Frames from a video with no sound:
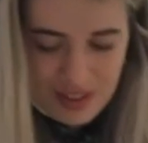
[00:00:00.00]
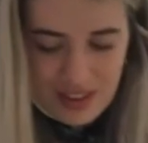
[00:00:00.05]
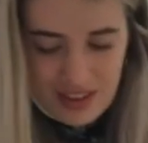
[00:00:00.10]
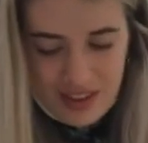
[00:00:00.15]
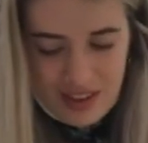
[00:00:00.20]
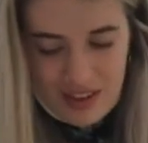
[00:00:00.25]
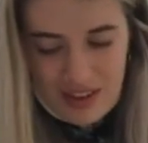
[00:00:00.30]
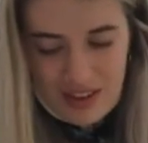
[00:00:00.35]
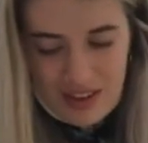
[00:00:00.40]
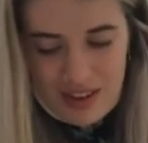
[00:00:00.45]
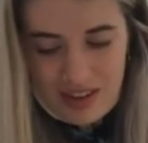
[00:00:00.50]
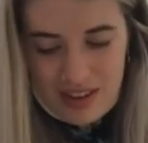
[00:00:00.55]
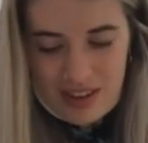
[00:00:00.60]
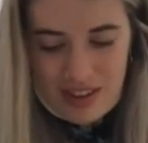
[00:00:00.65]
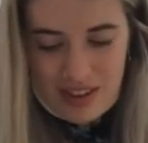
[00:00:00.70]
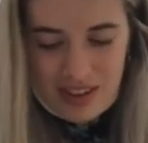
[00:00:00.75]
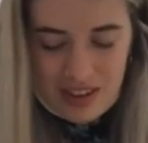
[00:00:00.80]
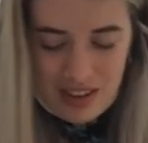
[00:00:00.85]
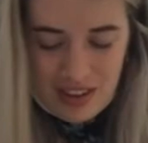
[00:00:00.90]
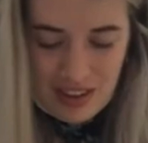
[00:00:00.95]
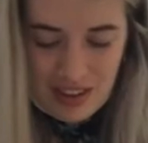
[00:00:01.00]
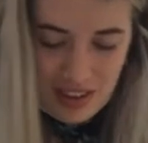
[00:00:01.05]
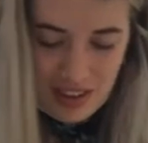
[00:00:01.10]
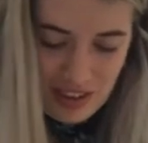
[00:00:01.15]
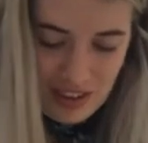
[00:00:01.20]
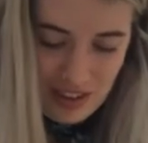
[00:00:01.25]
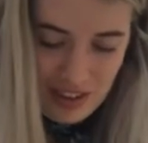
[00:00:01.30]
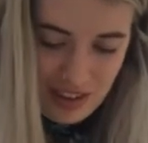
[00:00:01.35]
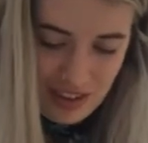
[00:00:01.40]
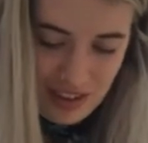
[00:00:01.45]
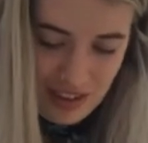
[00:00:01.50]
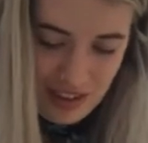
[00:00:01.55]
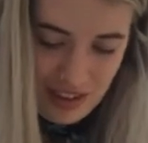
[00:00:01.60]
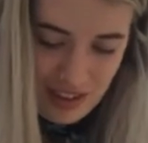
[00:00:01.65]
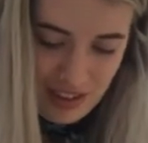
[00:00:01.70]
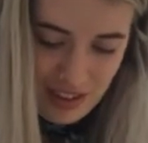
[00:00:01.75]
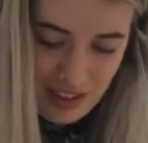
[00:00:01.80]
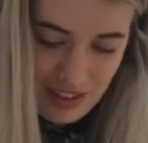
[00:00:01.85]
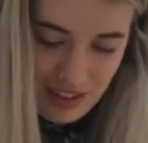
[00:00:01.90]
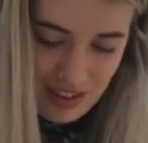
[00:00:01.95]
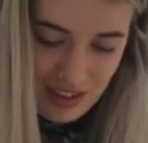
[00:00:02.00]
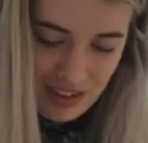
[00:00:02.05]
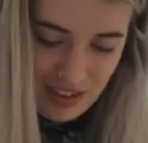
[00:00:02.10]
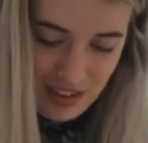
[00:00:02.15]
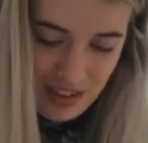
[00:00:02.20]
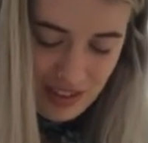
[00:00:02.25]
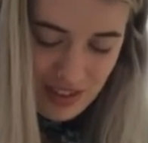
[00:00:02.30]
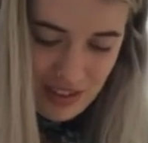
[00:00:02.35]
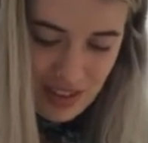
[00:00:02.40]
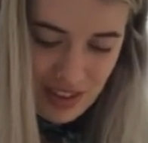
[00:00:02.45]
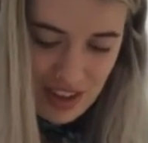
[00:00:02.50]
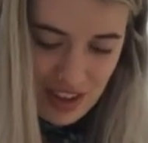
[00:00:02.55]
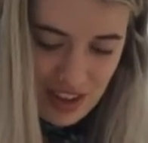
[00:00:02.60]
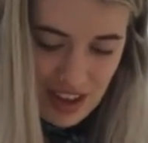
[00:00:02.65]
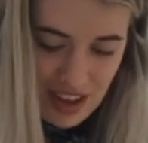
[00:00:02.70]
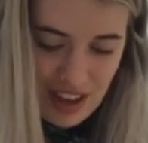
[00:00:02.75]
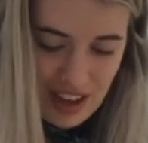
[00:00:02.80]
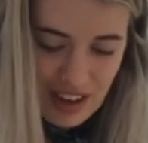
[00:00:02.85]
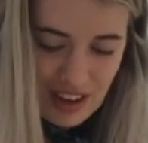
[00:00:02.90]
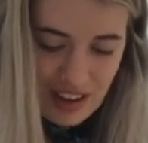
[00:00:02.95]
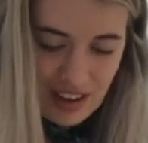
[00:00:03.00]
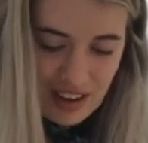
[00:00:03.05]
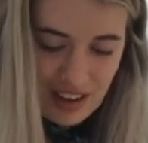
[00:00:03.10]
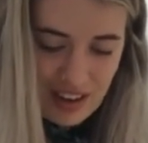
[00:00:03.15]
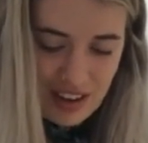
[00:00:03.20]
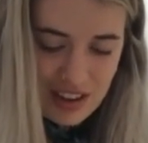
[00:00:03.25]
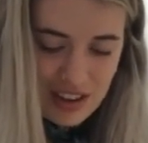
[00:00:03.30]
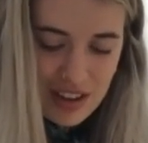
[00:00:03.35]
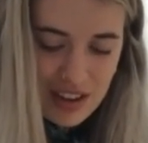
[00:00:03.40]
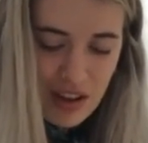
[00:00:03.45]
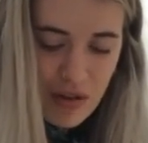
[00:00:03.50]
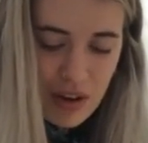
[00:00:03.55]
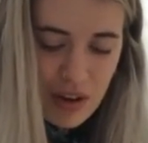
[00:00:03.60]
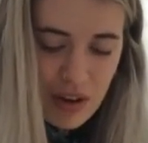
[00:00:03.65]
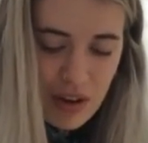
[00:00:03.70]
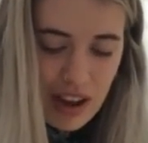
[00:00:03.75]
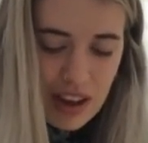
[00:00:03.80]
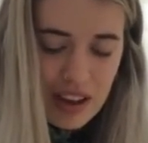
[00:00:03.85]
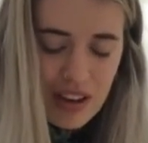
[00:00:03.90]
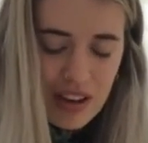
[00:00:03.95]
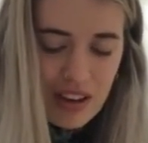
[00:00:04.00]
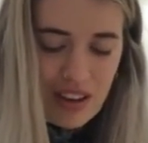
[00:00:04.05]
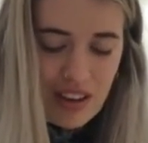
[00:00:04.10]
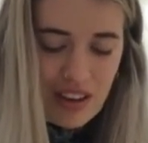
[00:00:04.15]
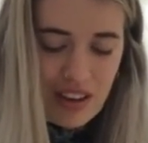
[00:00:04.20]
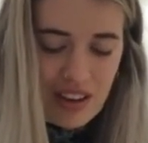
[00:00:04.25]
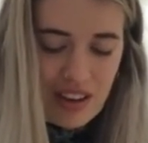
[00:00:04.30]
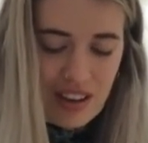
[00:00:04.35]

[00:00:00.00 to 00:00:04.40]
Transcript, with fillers: it's better than doing nothing at all. Yeah, because that's you, a fact.